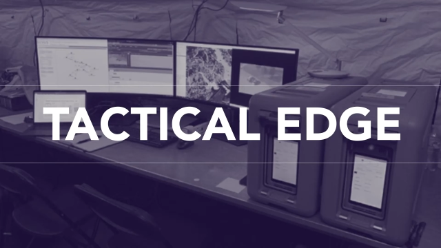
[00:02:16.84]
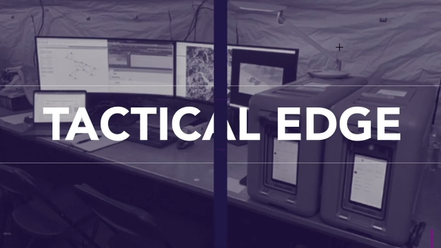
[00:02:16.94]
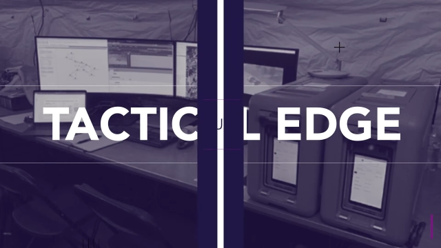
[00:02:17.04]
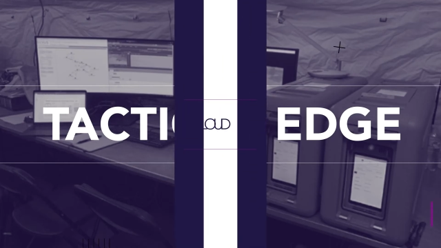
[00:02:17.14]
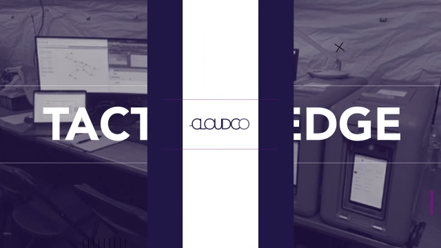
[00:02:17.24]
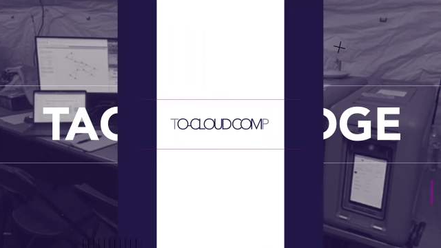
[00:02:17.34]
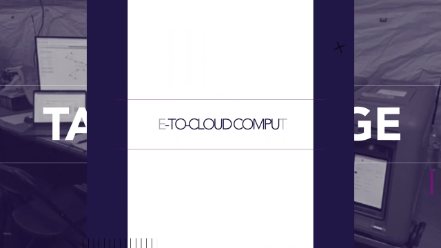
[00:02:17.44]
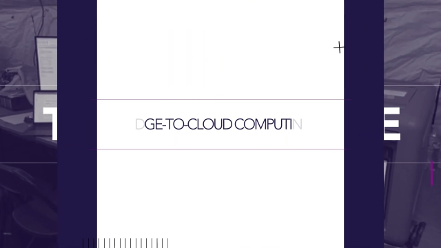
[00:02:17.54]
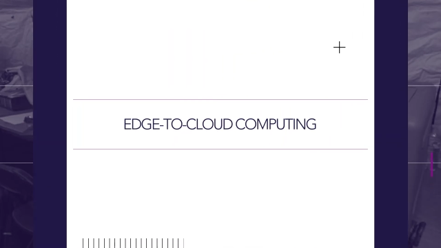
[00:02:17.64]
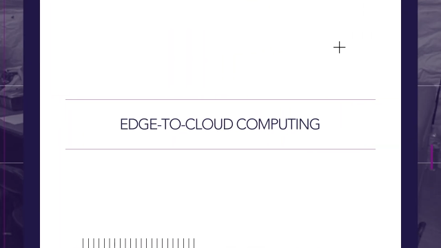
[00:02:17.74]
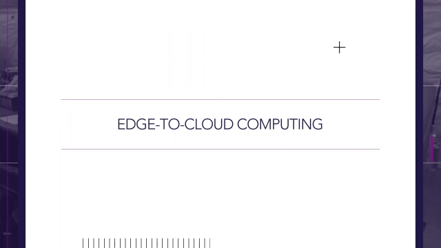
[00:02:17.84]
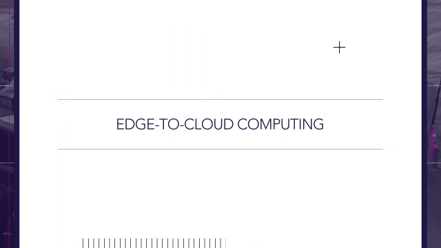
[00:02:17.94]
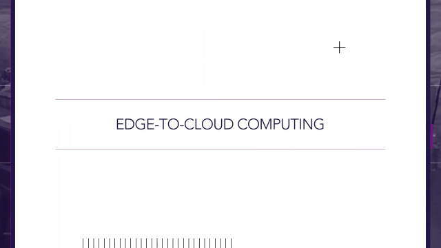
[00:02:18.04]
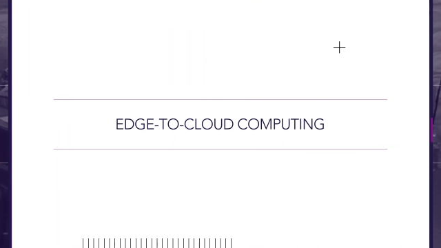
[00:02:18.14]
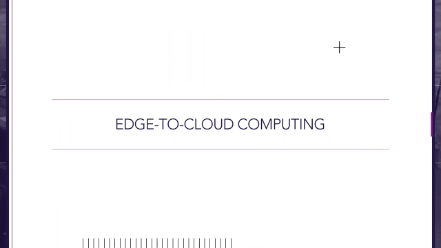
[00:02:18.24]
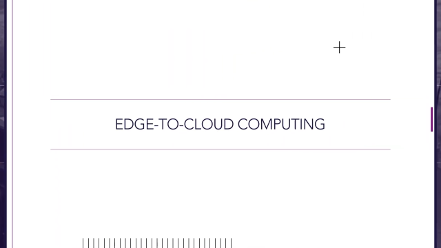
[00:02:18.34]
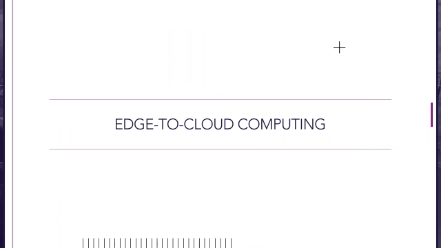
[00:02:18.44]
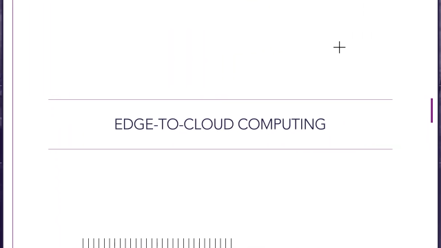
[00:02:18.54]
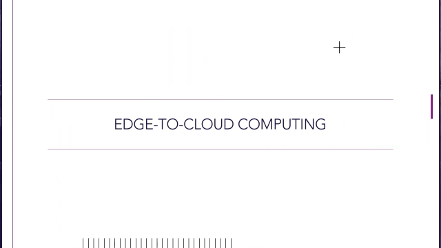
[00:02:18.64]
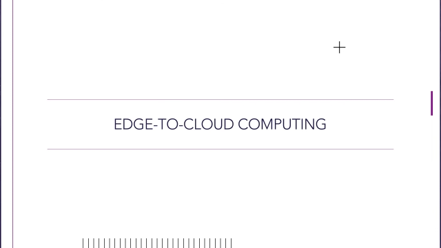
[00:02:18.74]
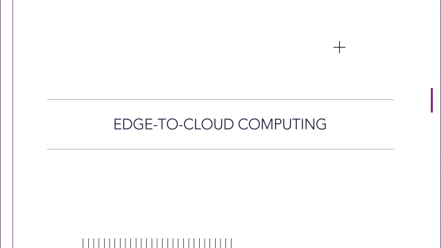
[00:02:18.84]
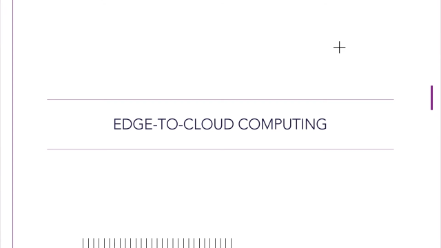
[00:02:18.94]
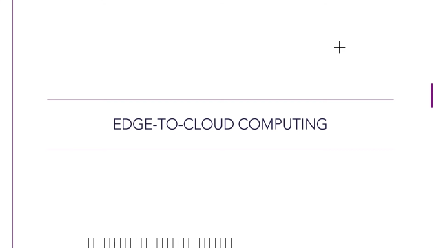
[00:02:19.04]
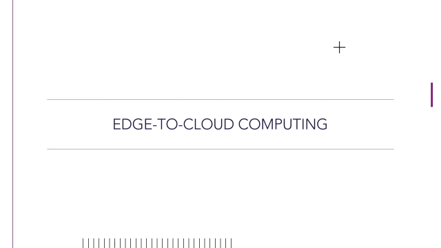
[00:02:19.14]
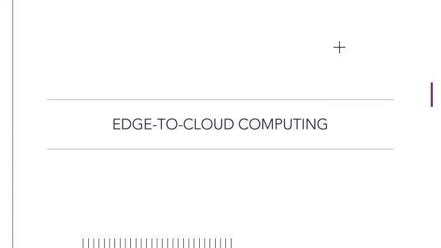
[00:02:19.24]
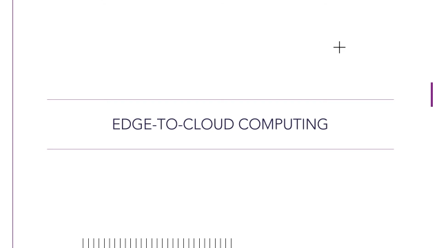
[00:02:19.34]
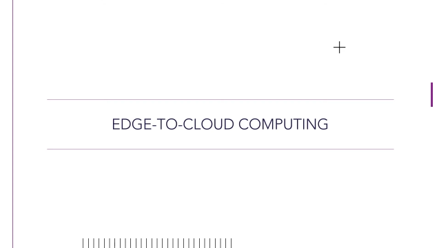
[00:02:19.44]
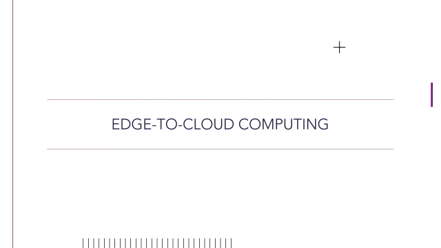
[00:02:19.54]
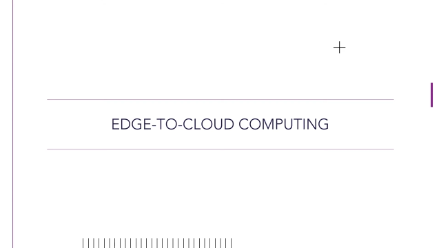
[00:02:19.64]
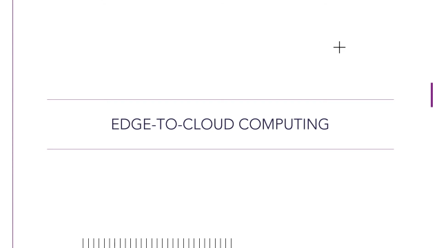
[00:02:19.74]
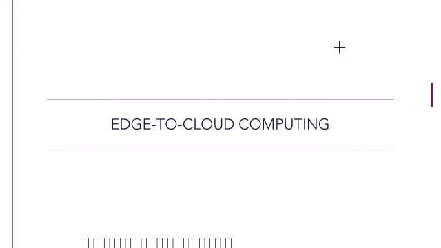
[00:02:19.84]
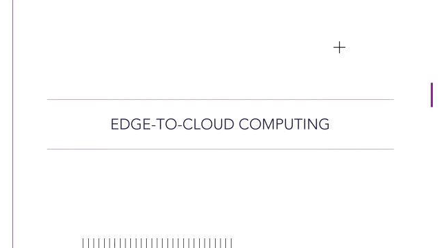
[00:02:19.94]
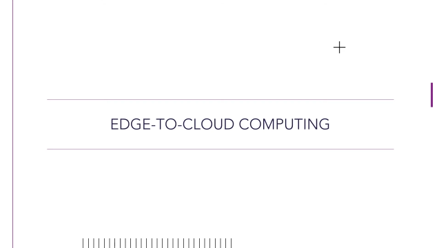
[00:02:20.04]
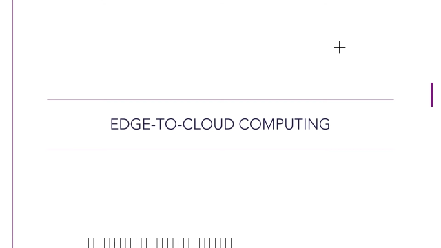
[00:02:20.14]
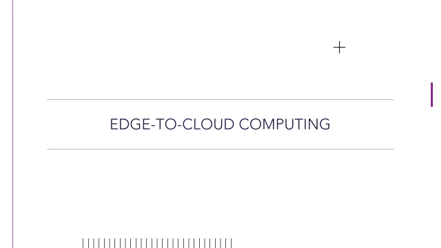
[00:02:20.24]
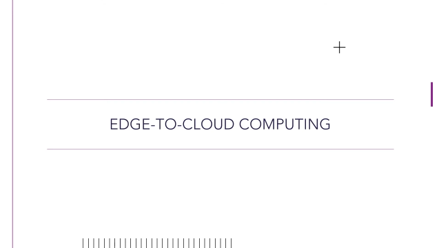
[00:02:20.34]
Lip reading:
[unreadable: no face in view]